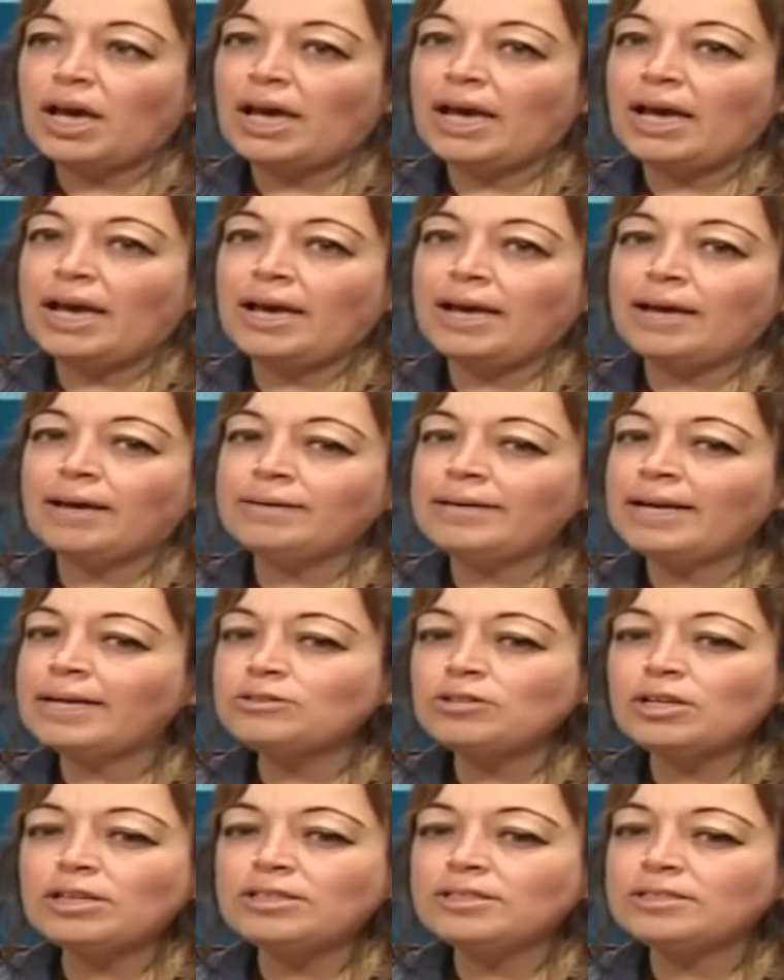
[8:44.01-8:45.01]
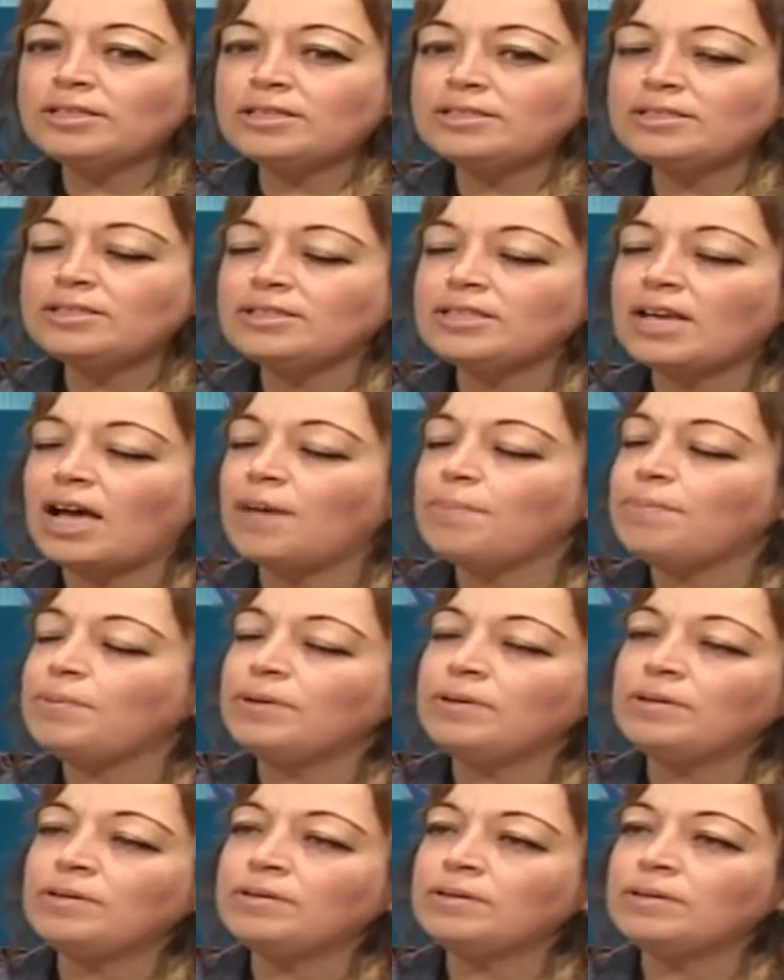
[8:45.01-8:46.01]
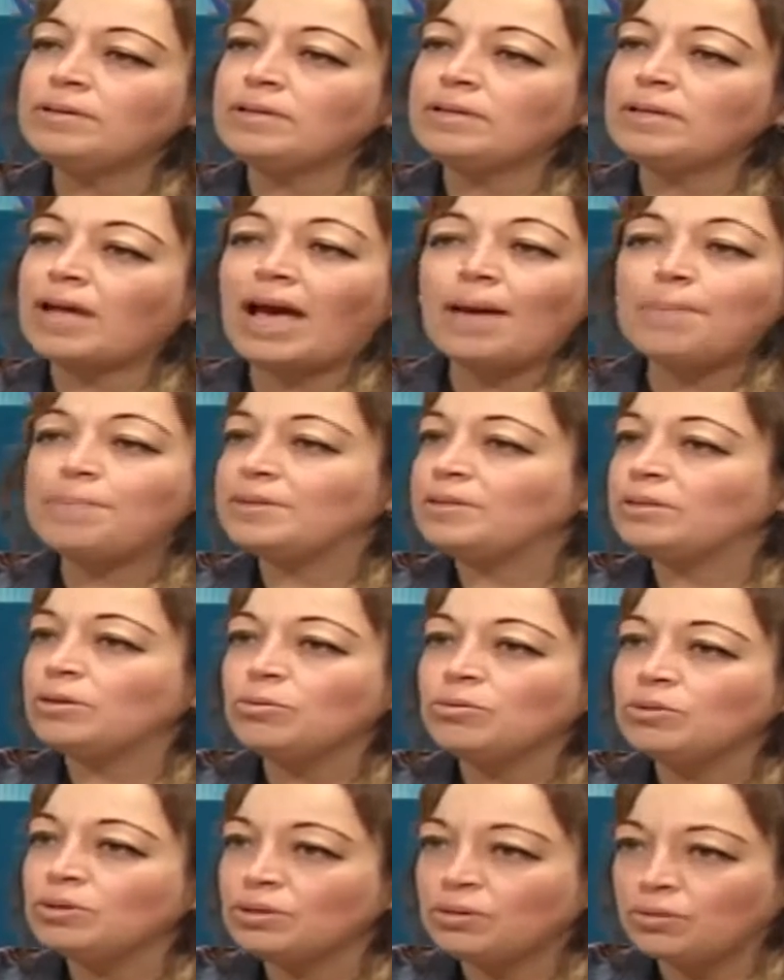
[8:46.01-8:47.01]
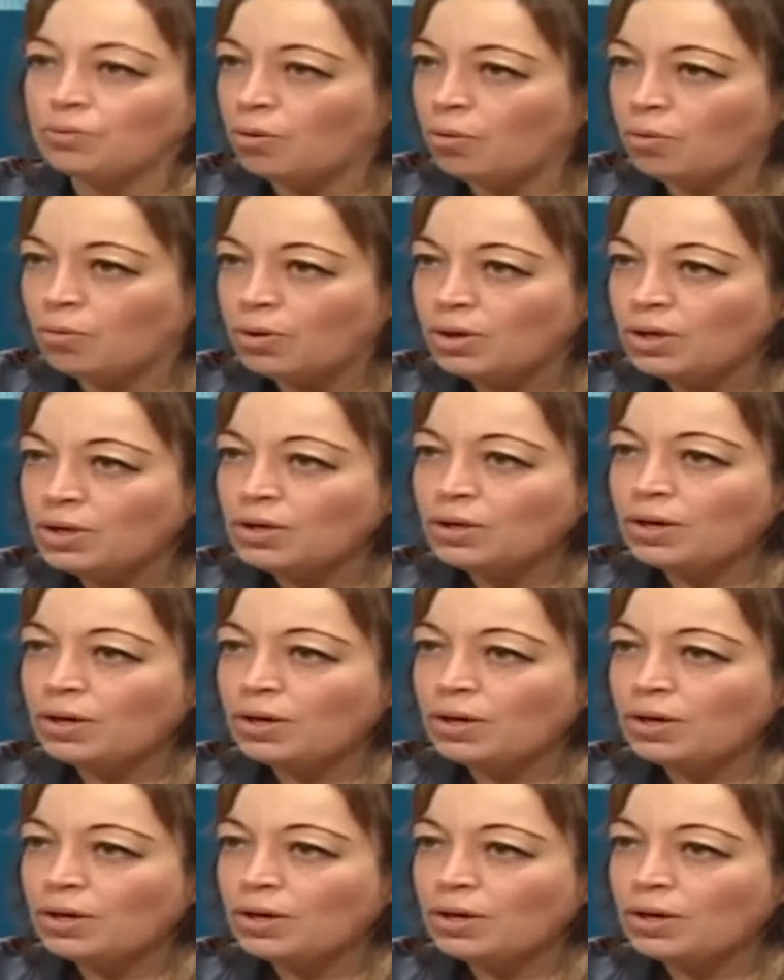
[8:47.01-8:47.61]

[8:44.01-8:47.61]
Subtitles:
Natural disasters happened long ago,